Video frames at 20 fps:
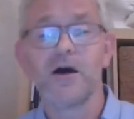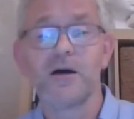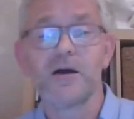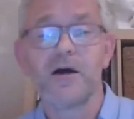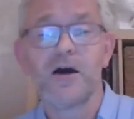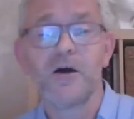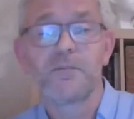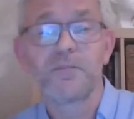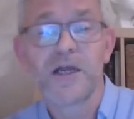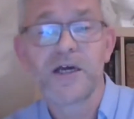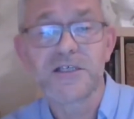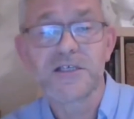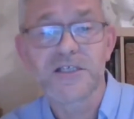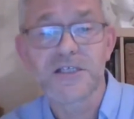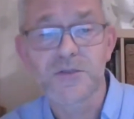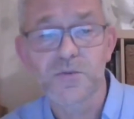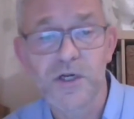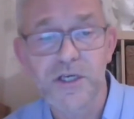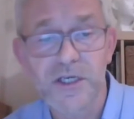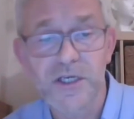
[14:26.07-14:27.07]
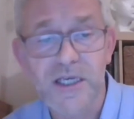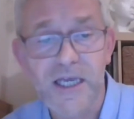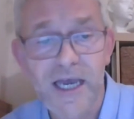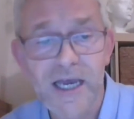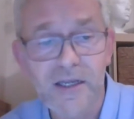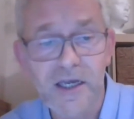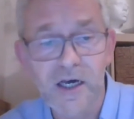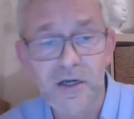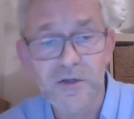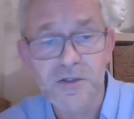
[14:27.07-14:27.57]
are places where you
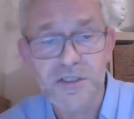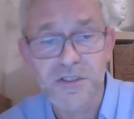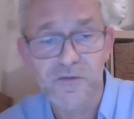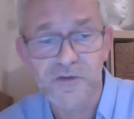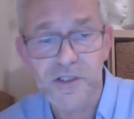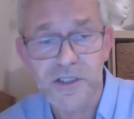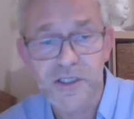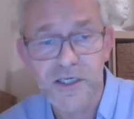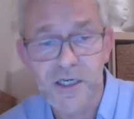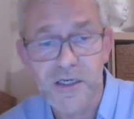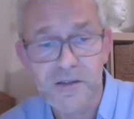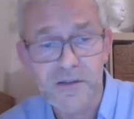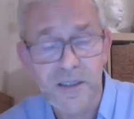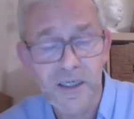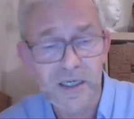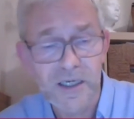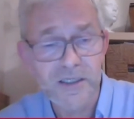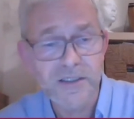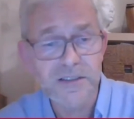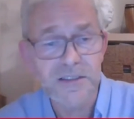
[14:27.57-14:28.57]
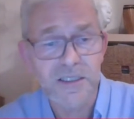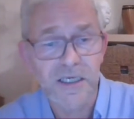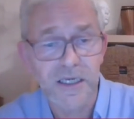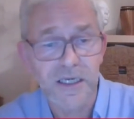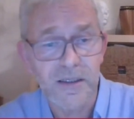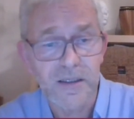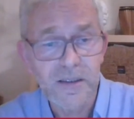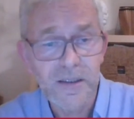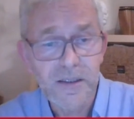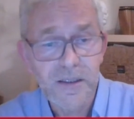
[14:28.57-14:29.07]
can host a video
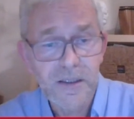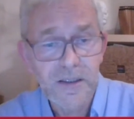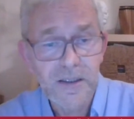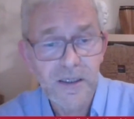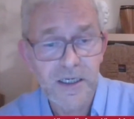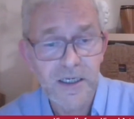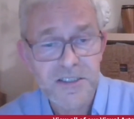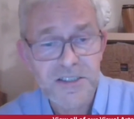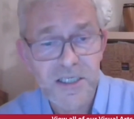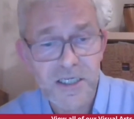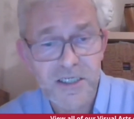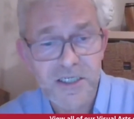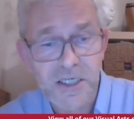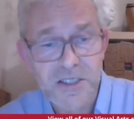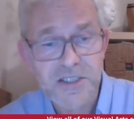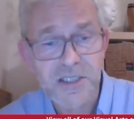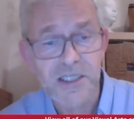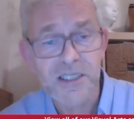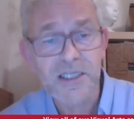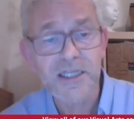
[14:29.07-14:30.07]
and send us the